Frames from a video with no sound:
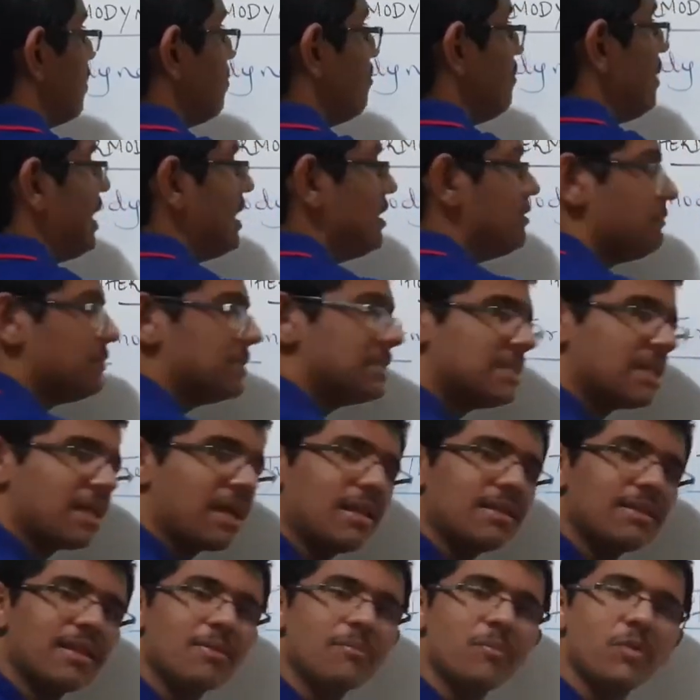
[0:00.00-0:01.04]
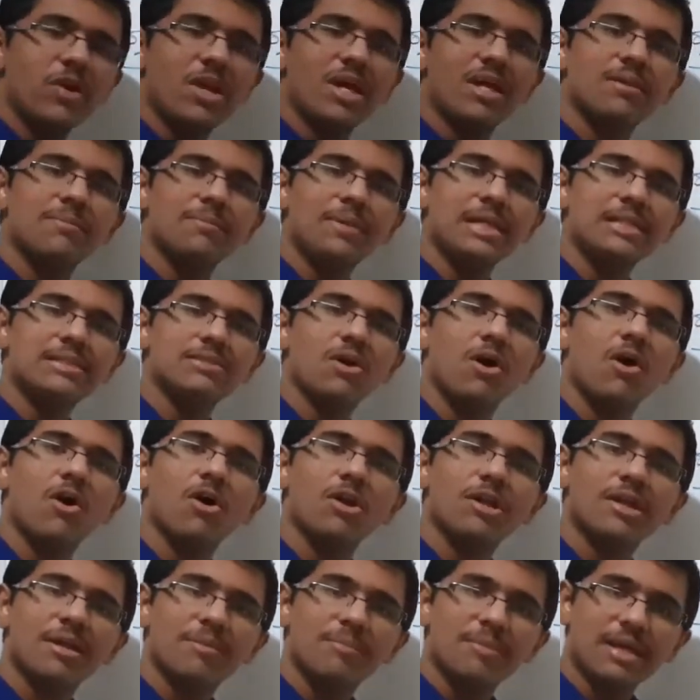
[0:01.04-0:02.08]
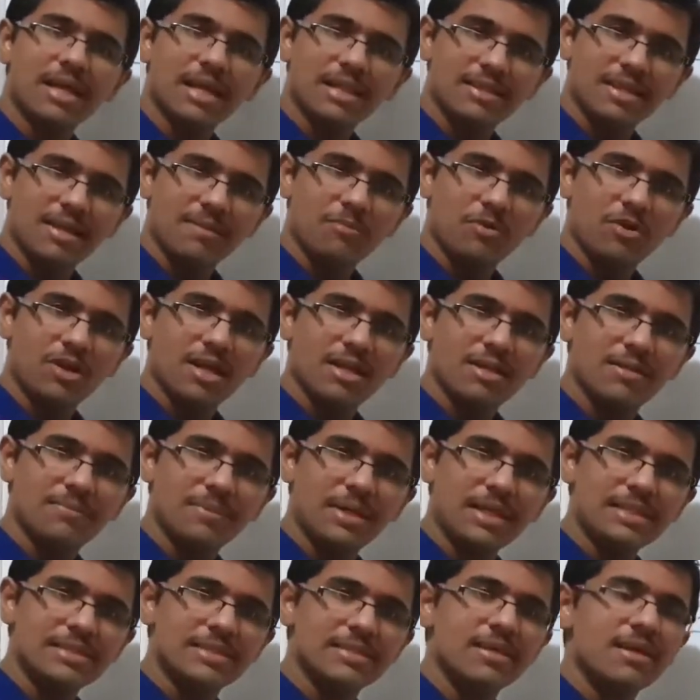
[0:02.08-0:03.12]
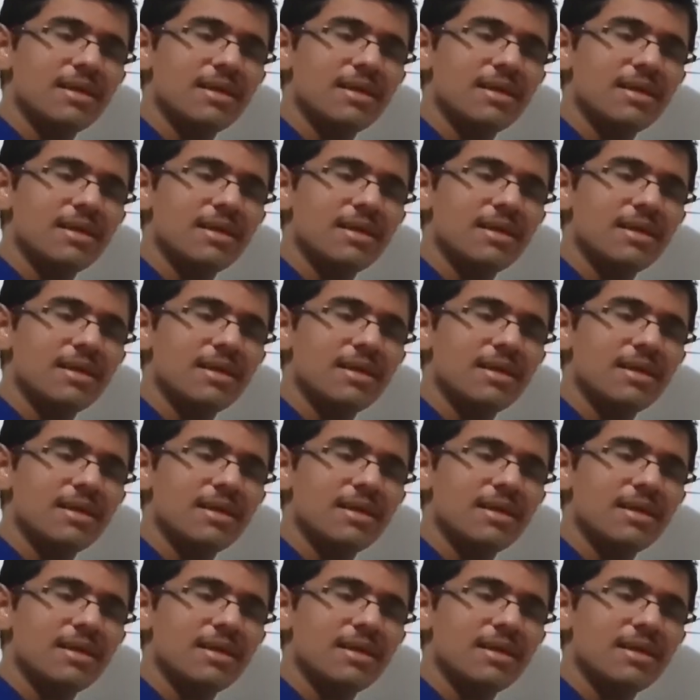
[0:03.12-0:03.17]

Be it physical thermodynamics or chemical thermodynamics,